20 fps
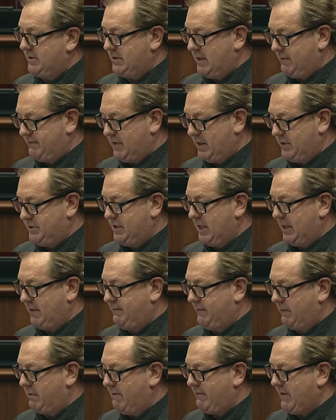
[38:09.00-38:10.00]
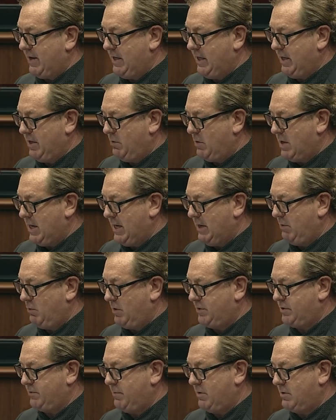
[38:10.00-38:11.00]
is left unchecked, forever eating away at
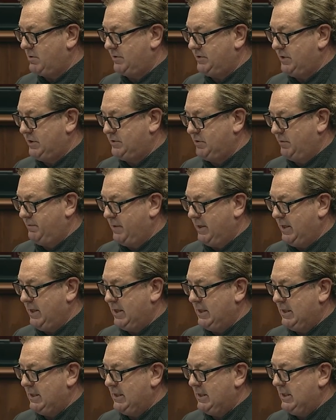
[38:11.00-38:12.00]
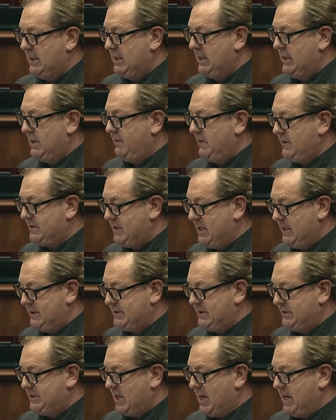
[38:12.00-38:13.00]
what democracy should be. This
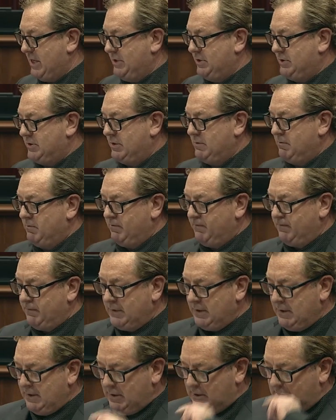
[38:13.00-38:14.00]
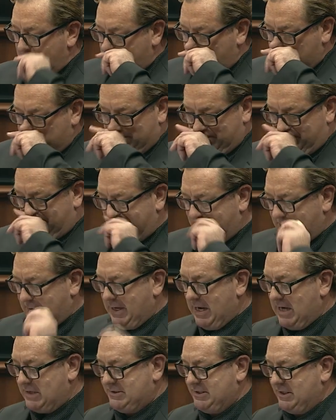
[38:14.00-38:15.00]
needs to change.
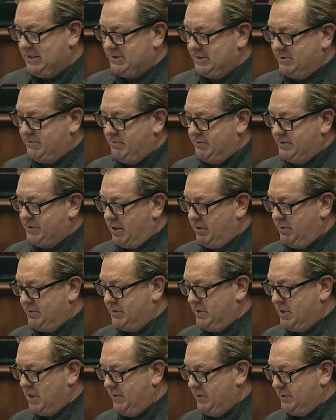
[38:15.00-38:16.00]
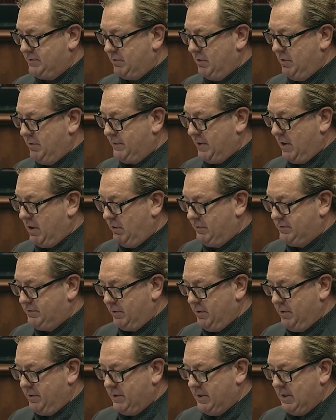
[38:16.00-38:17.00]
Our citizens are entitled to know the truth, the whole
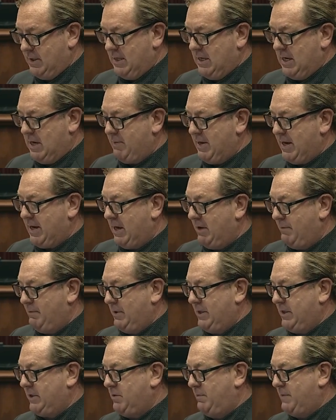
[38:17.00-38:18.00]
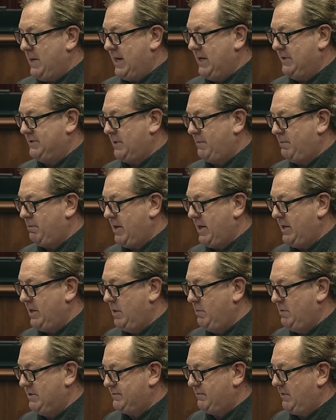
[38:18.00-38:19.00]
truth, about how political parties operate,
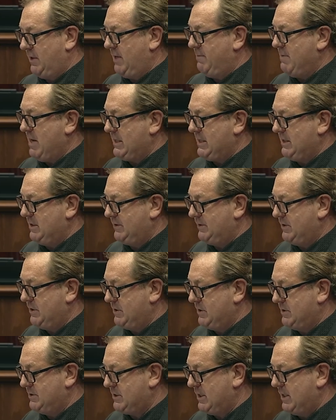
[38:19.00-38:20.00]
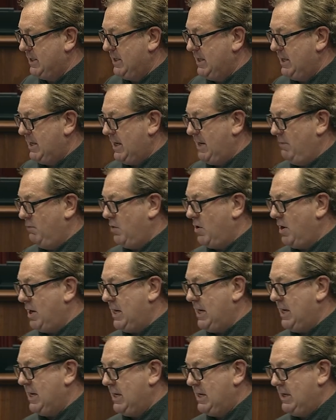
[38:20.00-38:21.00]
who is really making decisions, and
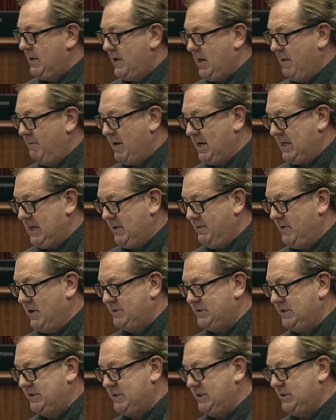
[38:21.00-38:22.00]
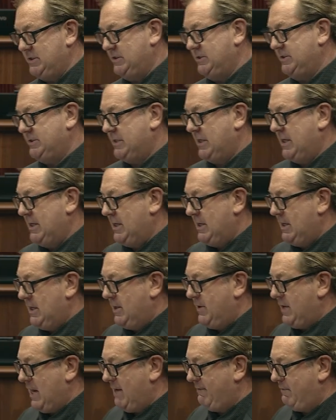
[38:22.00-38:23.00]
why they are making those decisions.
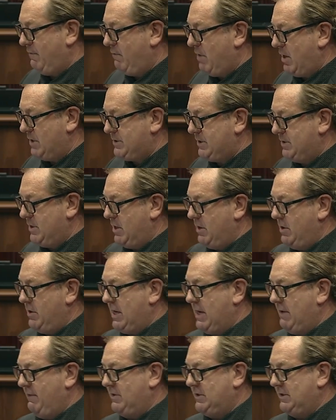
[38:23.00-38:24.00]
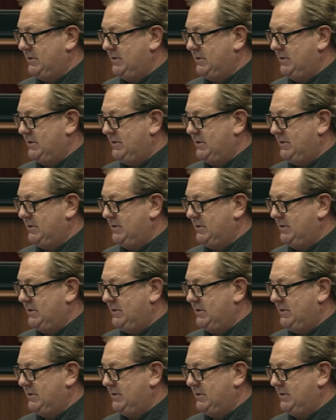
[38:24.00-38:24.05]
They have a right to know how the